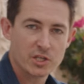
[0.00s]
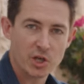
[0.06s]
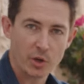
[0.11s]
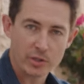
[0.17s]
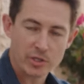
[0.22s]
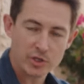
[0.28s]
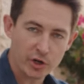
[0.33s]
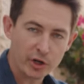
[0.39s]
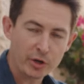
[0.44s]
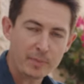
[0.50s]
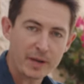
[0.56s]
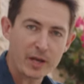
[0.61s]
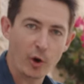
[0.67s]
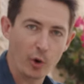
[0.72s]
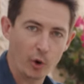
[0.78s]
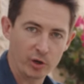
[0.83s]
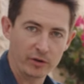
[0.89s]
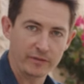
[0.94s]
So it's got to
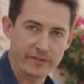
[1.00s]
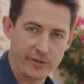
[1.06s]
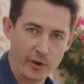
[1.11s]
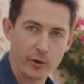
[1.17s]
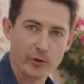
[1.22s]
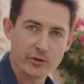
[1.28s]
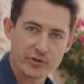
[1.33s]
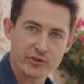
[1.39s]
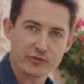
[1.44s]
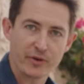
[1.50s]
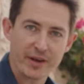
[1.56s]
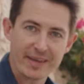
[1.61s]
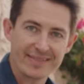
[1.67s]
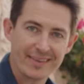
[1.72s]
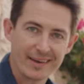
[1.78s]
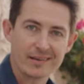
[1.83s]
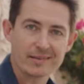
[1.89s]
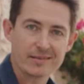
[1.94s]
be all of those three
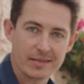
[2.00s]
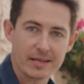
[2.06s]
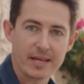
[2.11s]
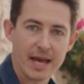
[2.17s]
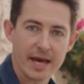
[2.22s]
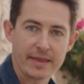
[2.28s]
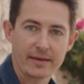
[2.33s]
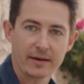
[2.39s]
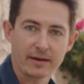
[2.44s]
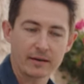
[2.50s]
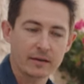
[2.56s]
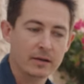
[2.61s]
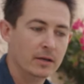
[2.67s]
things together: